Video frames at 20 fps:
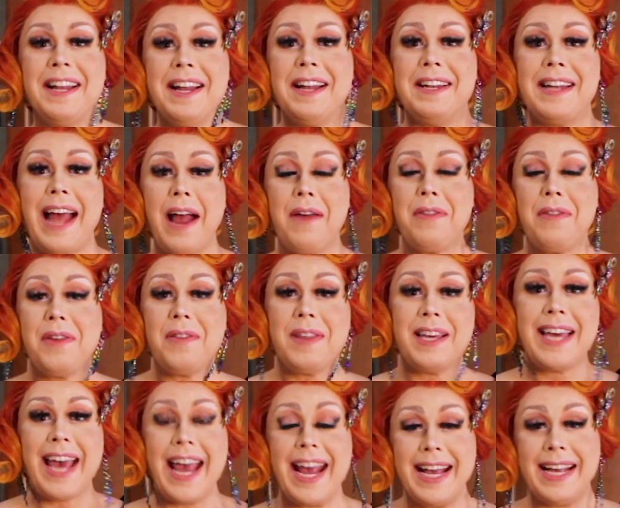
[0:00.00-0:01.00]
Now that the
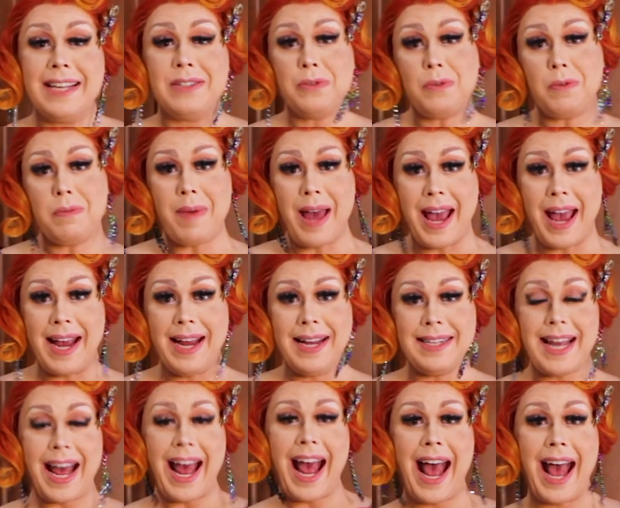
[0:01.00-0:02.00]
cake is all
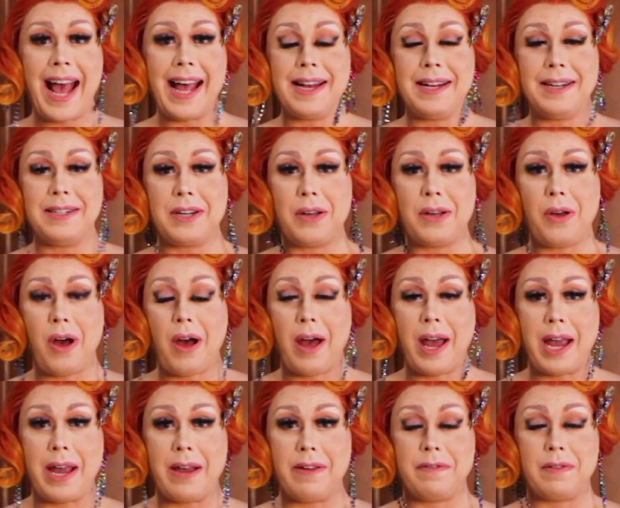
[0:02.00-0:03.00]
made and
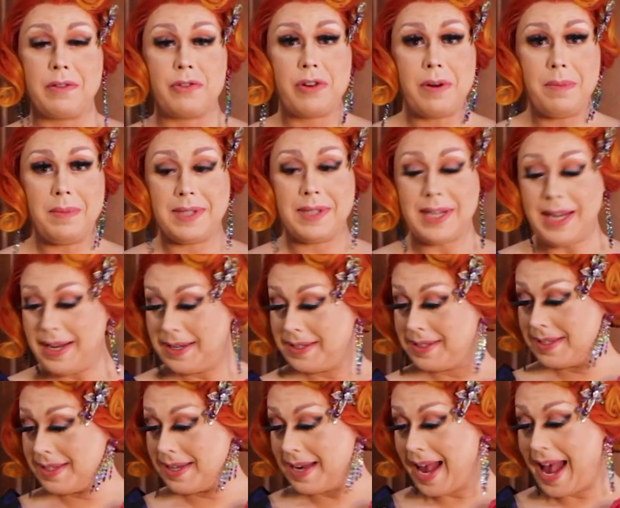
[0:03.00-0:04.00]
I've trimmed
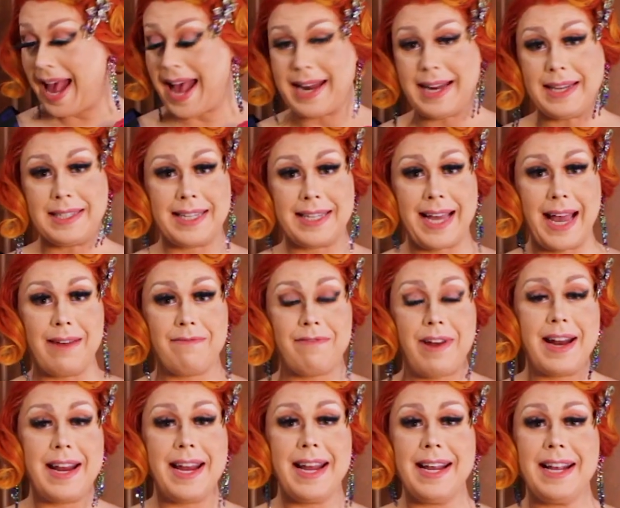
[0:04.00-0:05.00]
it and it's getting
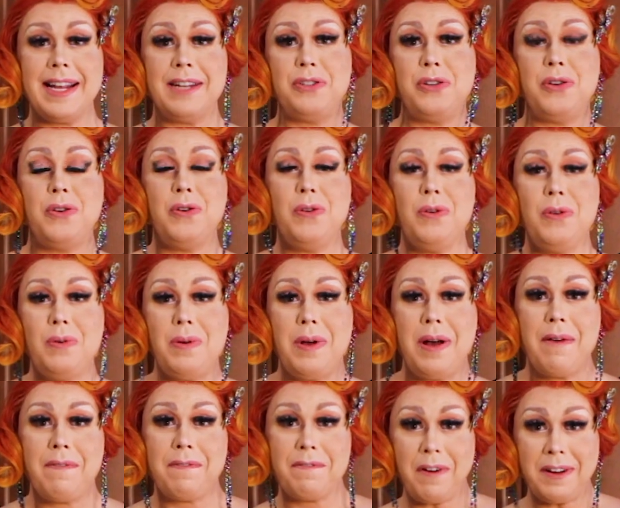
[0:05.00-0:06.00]
ready to
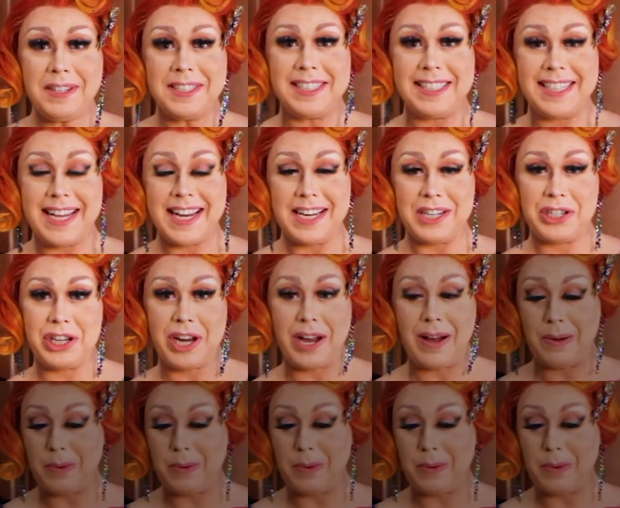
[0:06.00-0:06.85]
frost it, shall